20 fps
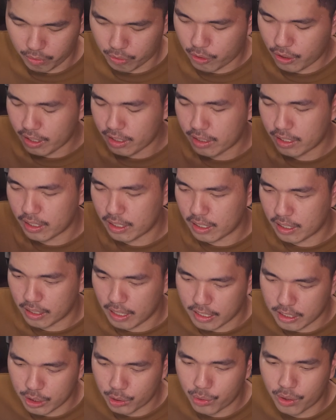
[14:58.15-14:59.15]
KZ
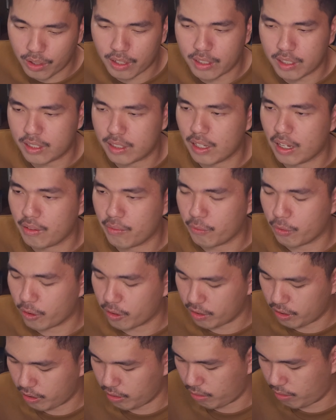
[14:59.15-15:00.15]
Krila is not
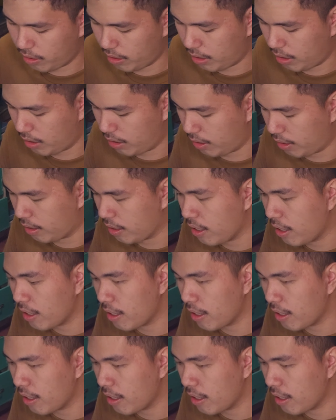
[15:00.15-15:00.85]
worth it or anything.